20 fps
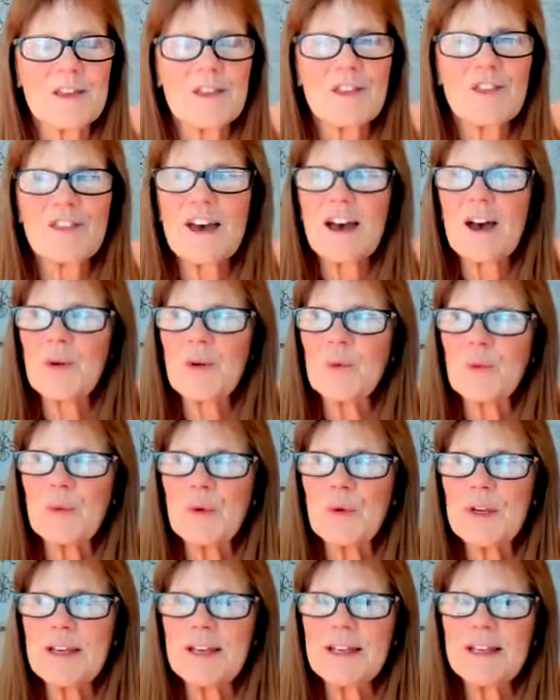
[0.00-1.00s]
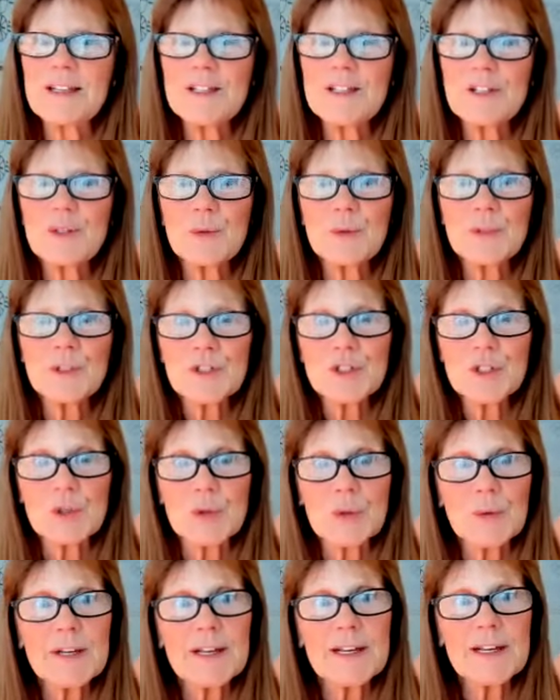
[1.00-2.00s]
that we, to a
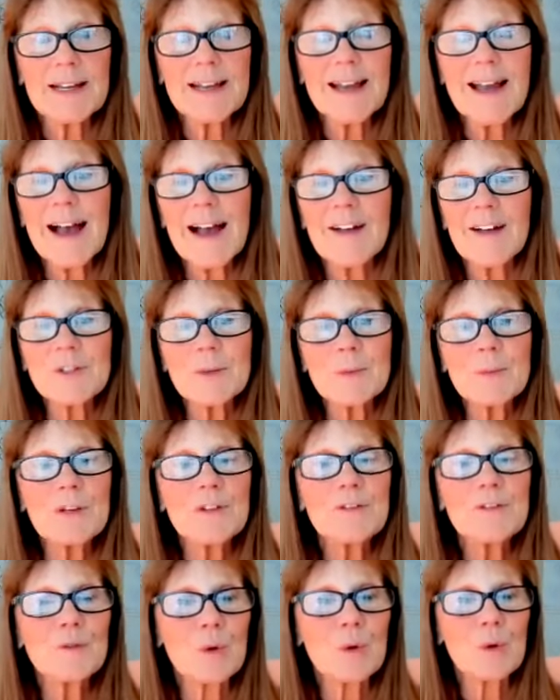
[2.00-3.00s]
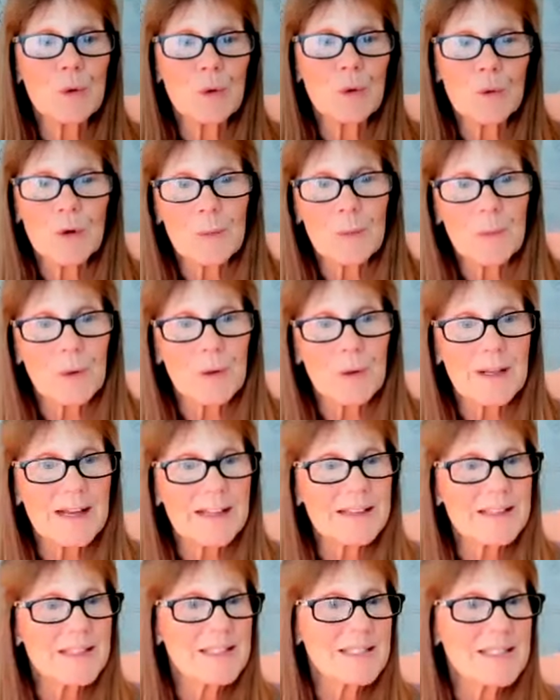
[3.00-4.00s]
degree, have to be vulnerable.
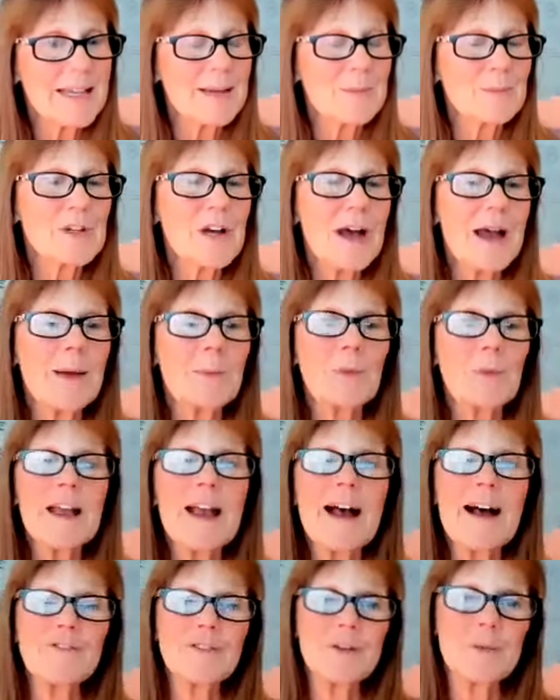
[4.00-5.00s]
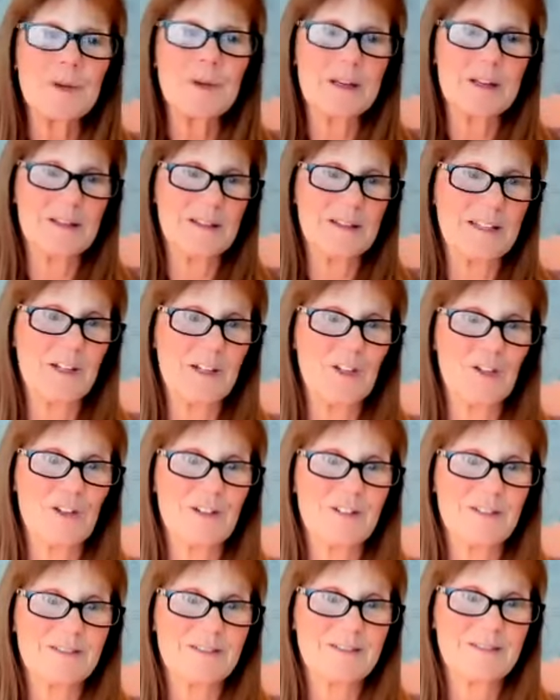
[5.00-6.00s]
At the same time, we have to be a
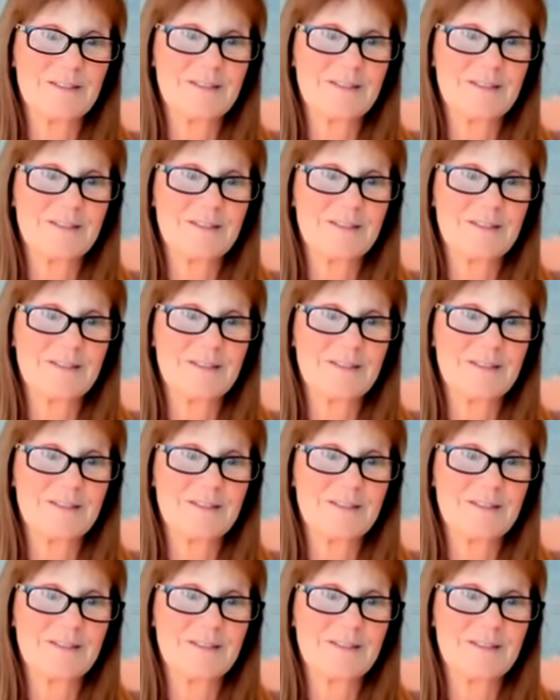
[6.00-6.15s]
leader.